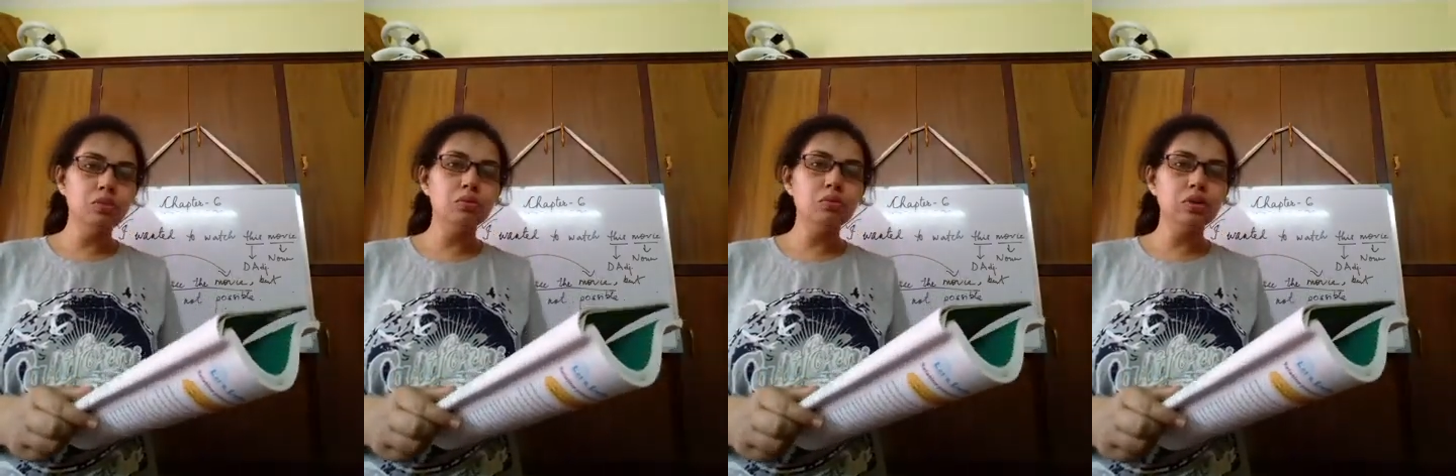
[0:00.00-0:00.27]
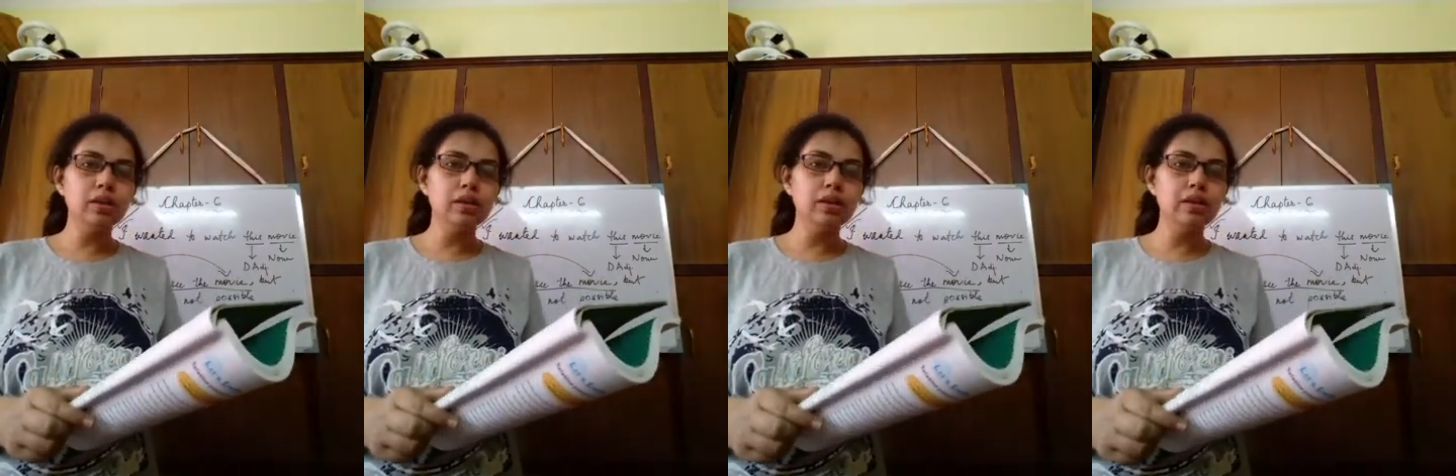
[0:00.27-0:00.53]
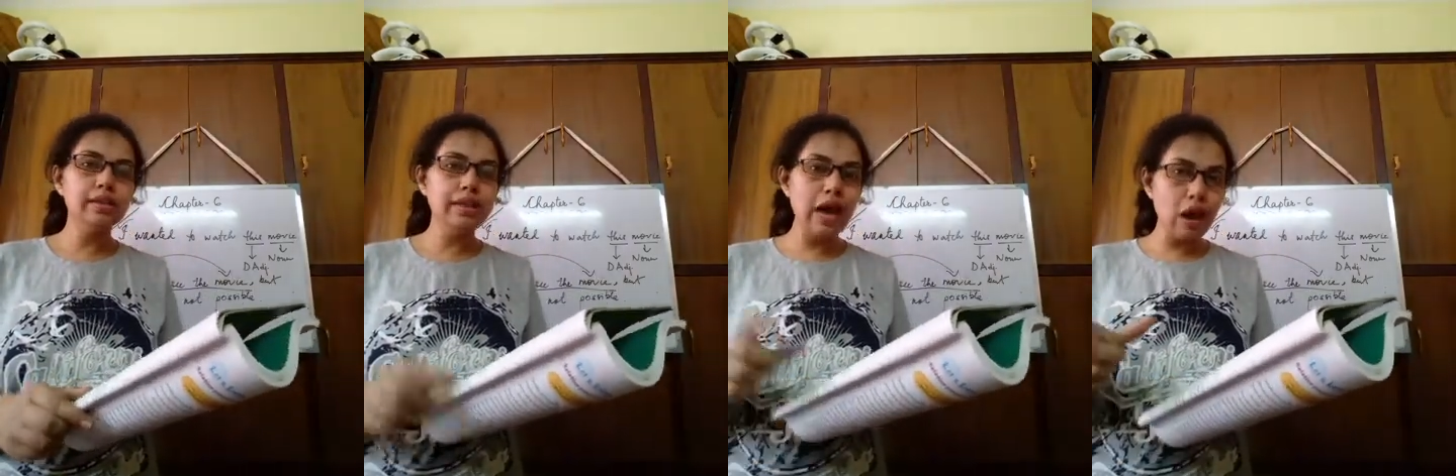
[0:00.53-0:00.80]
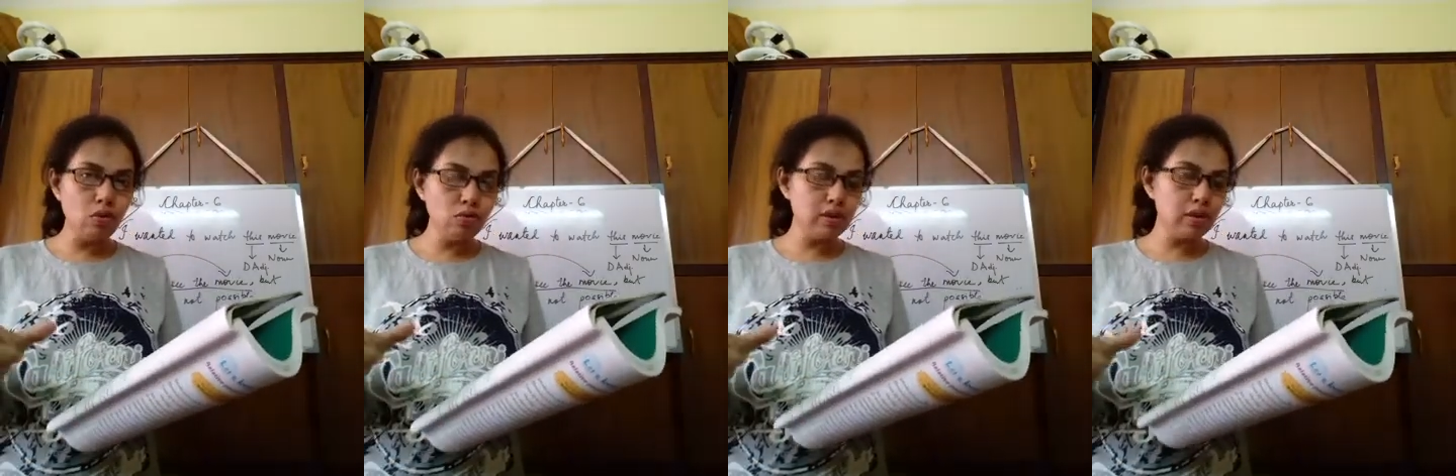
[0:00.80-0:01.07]

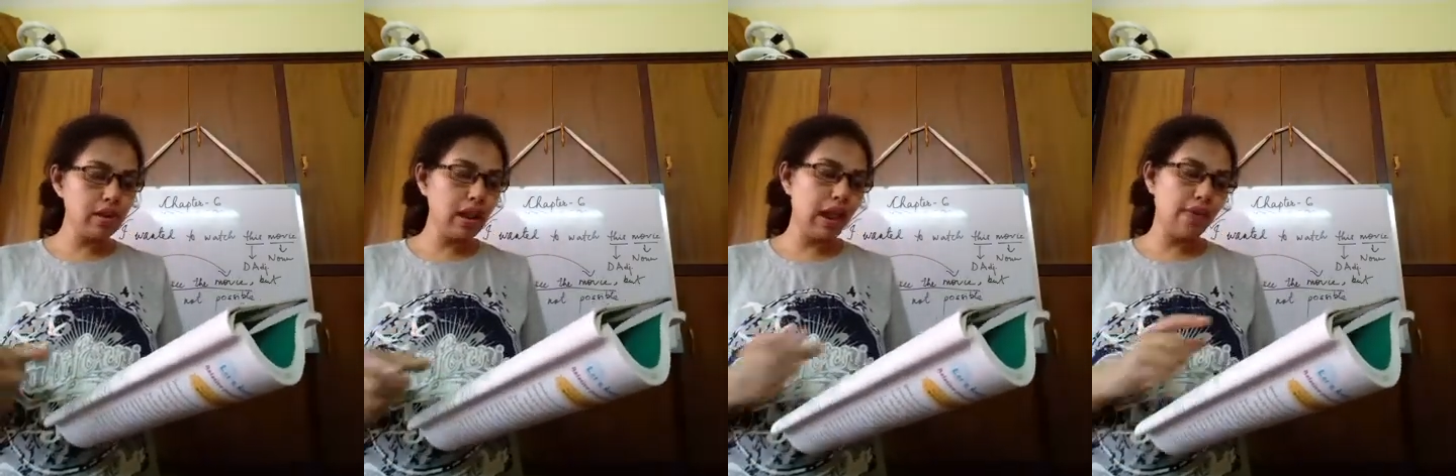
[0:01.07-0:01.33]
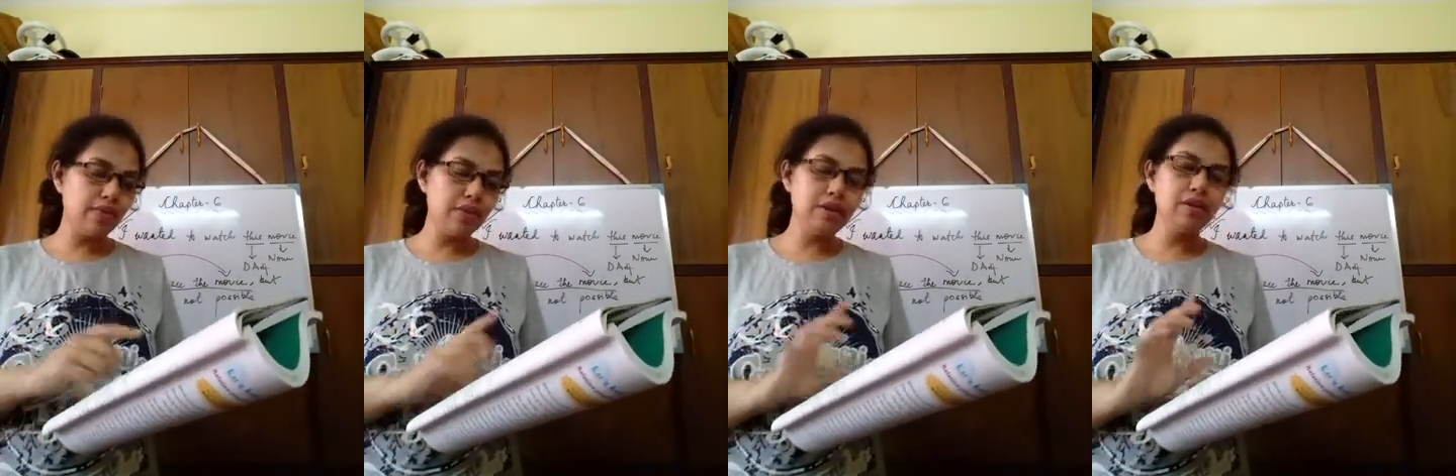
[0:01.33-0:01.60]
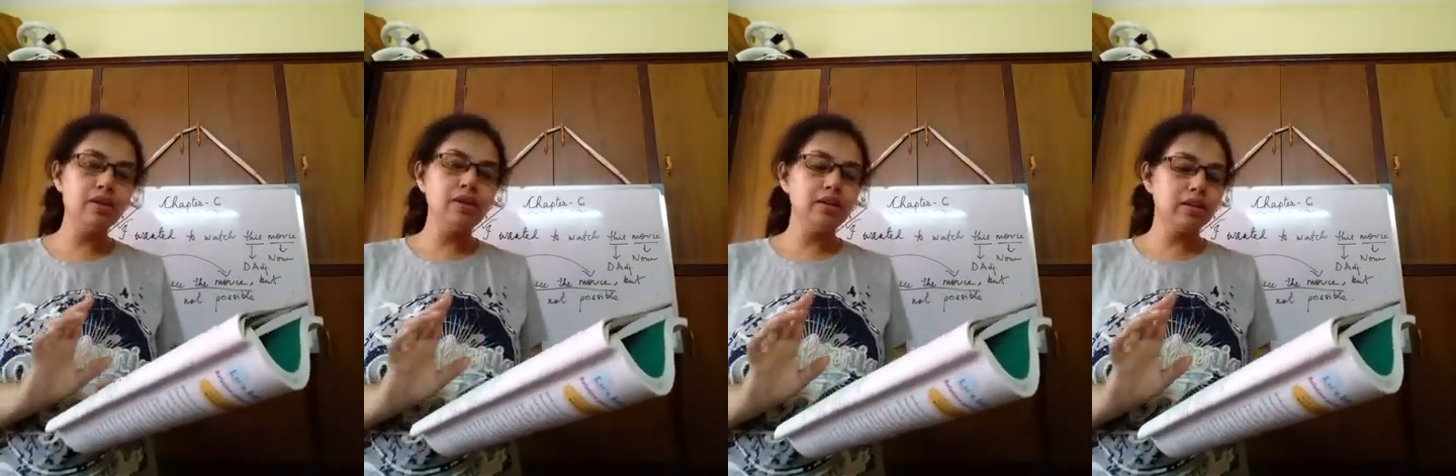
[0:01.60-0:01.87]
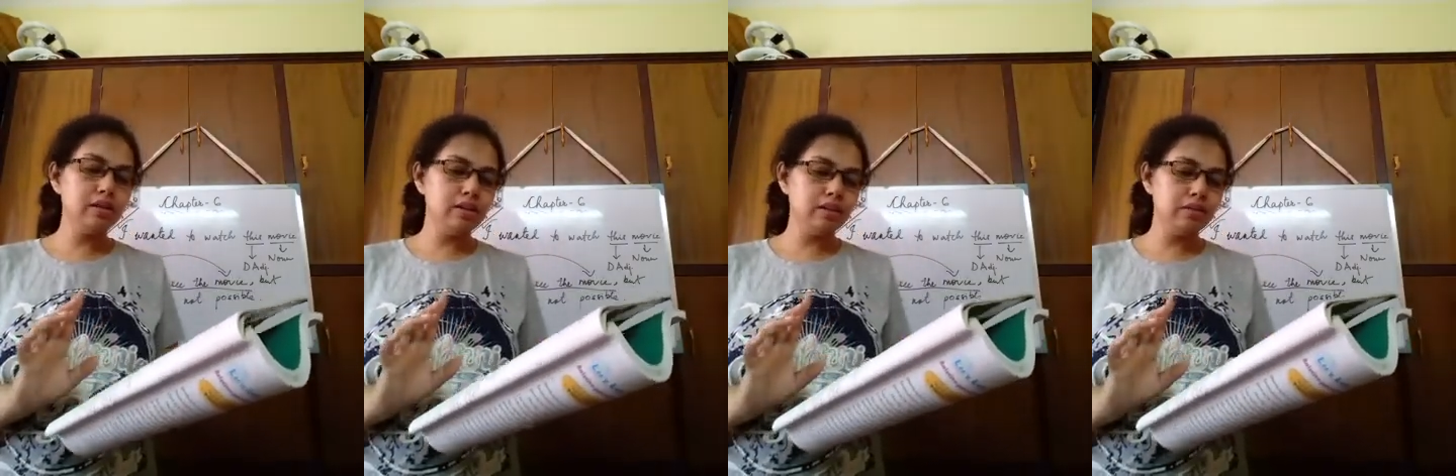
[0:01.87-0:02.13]
noun and
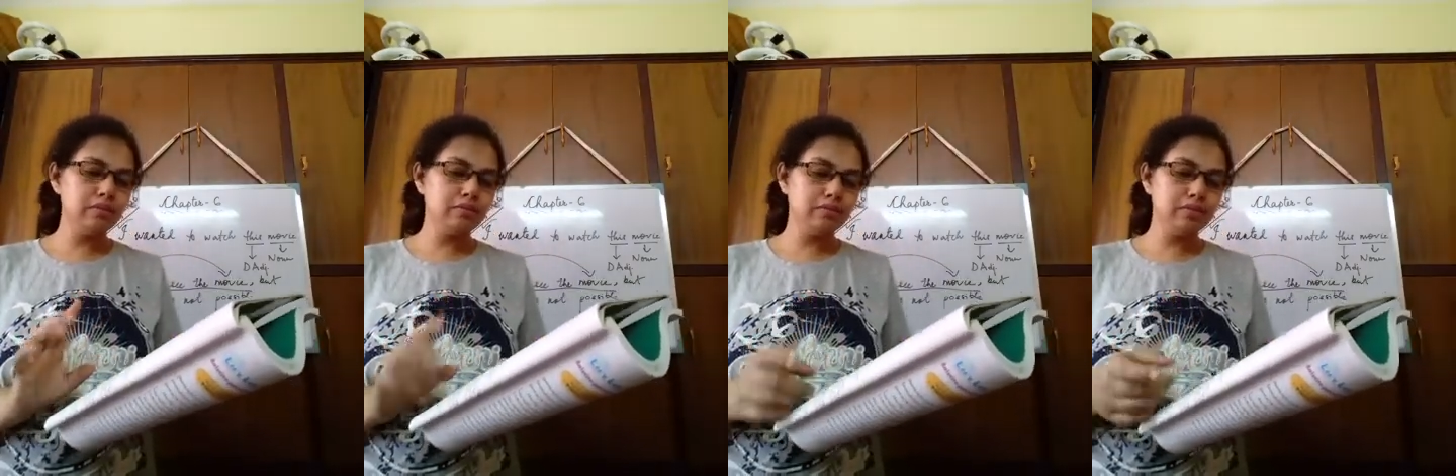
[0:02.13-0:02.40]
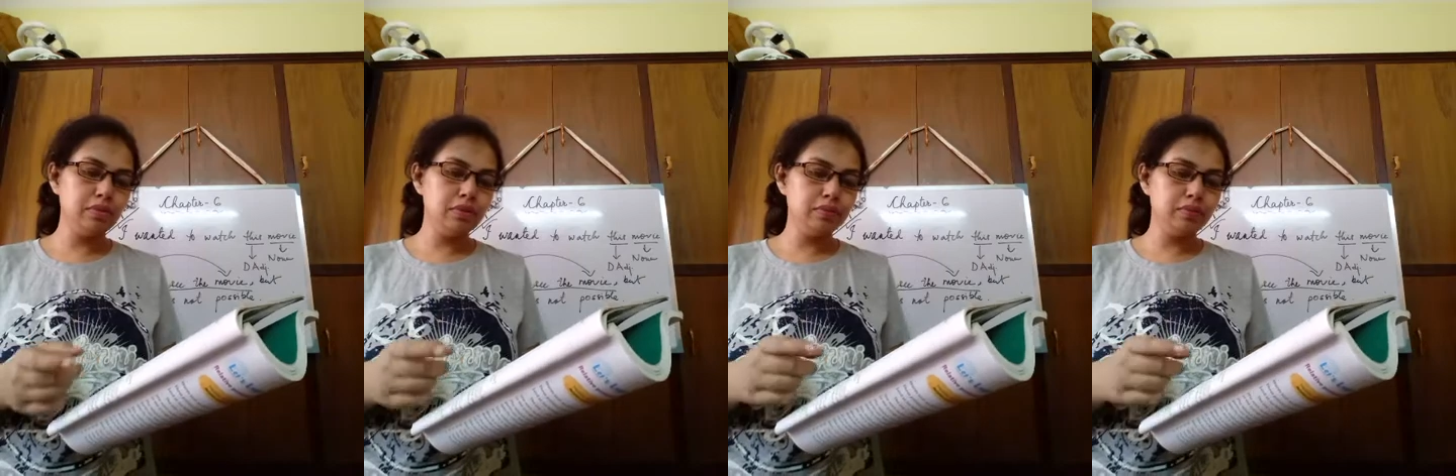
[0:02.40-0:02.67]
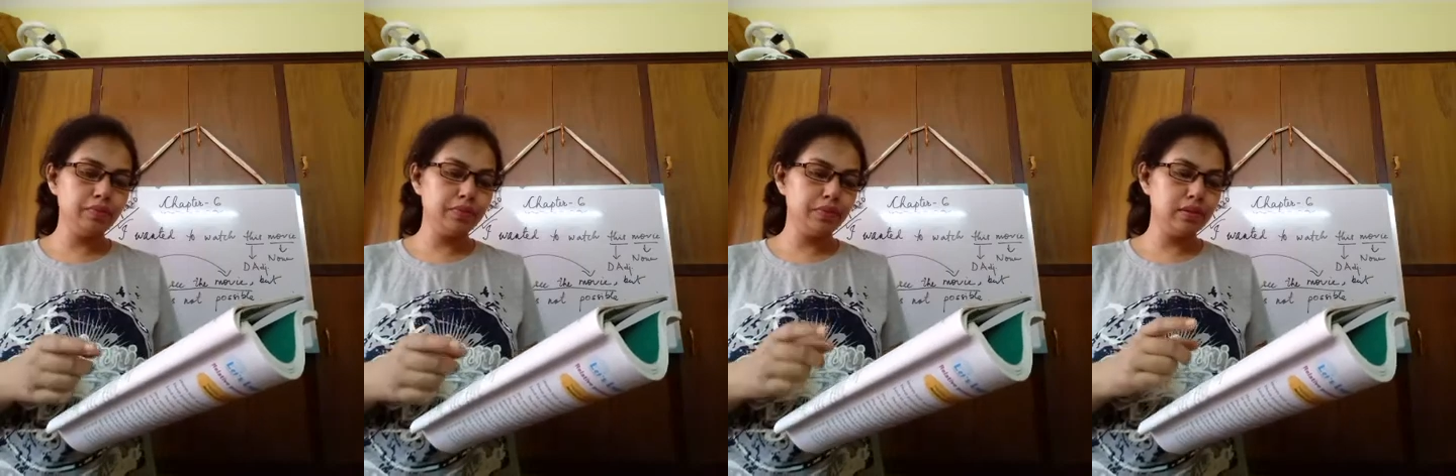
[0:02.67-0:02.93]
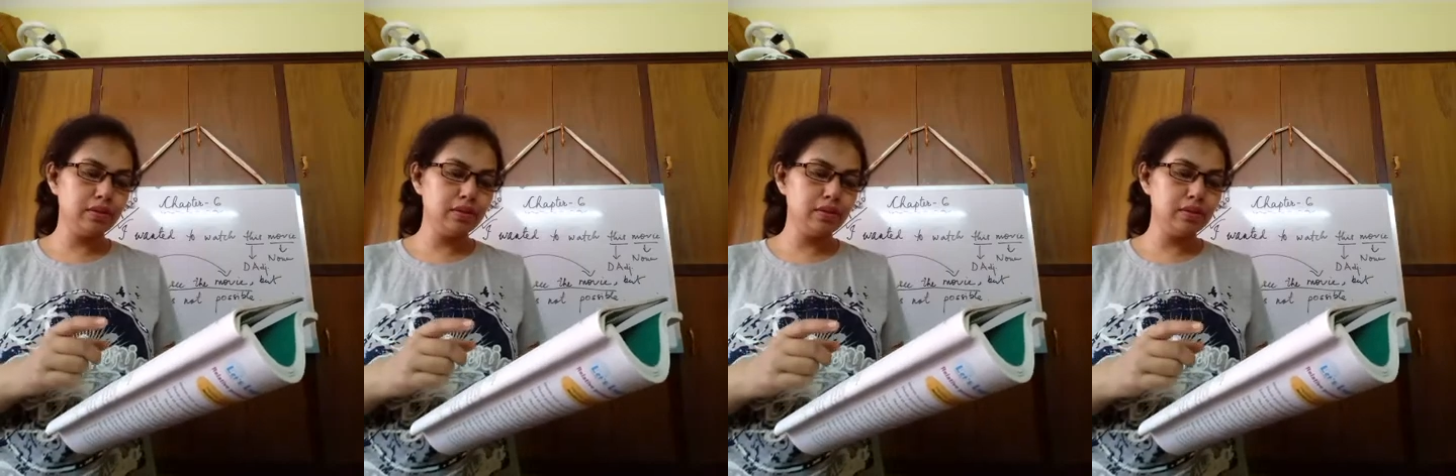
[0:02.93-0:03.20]

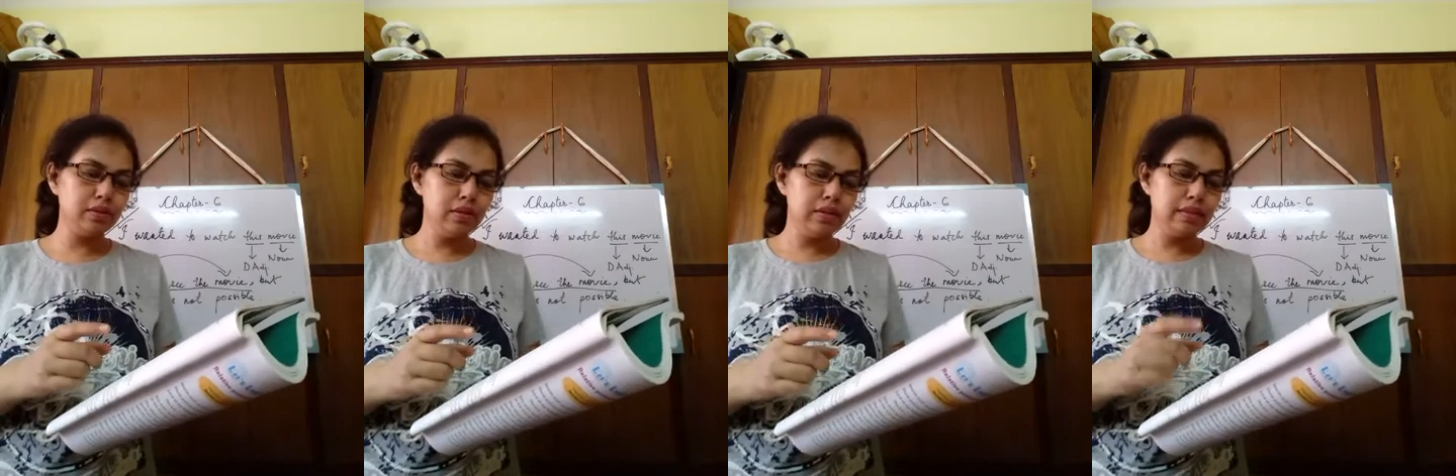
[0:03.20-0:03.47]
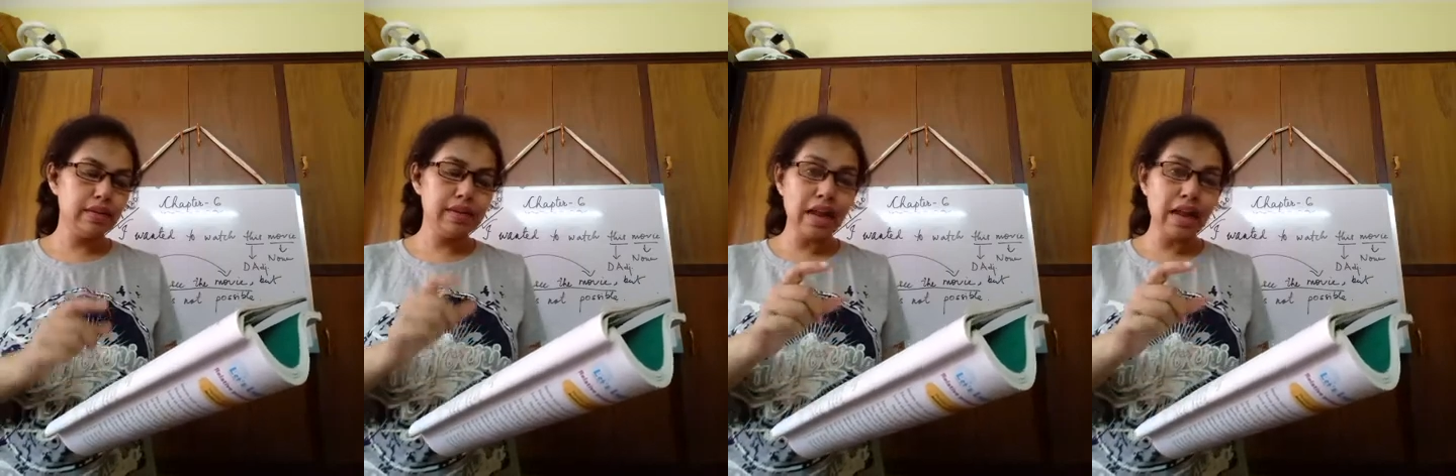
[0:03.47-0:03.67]
the